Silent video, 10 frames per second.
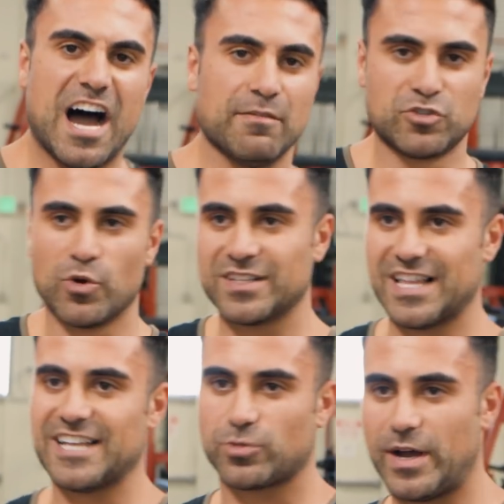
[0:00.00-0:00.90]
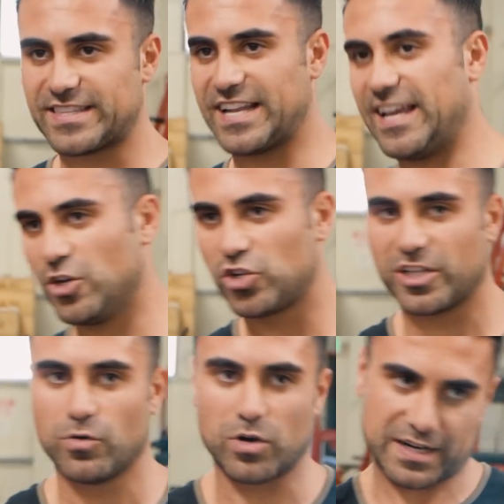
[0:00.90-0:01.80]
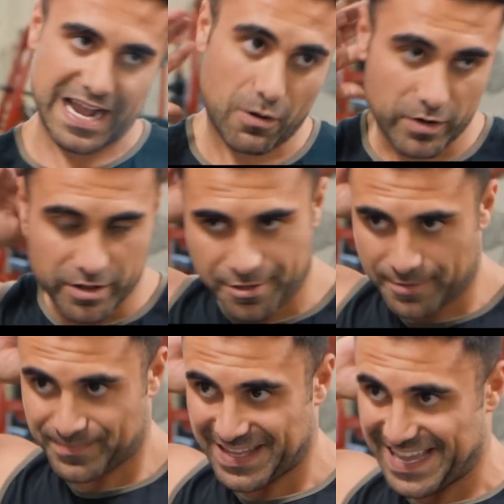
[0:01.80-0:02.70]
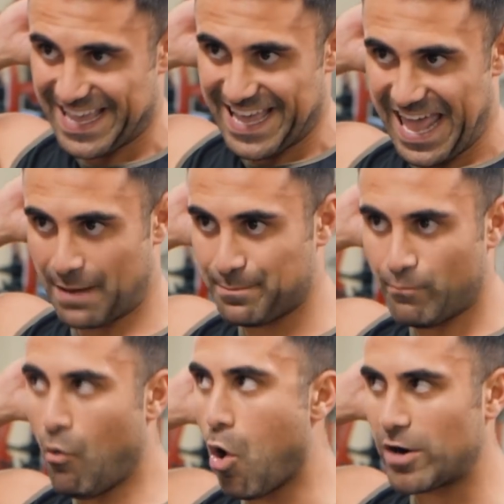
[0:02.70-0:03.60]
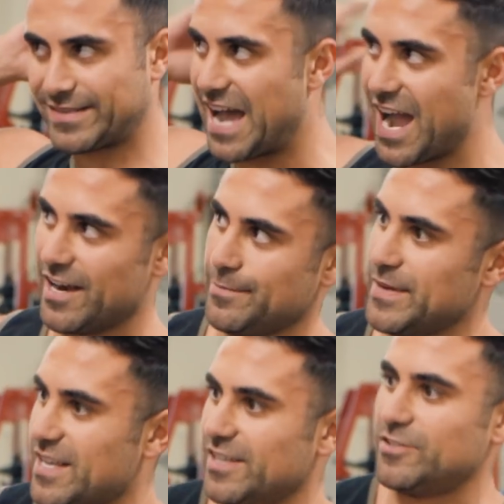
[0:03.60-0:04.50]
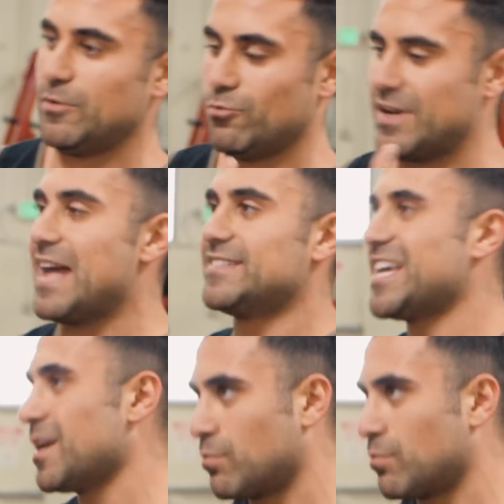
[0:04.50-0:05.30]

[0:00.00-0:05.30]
I'm doing less weight than I usually work out with, and I'm more tired because we're not taking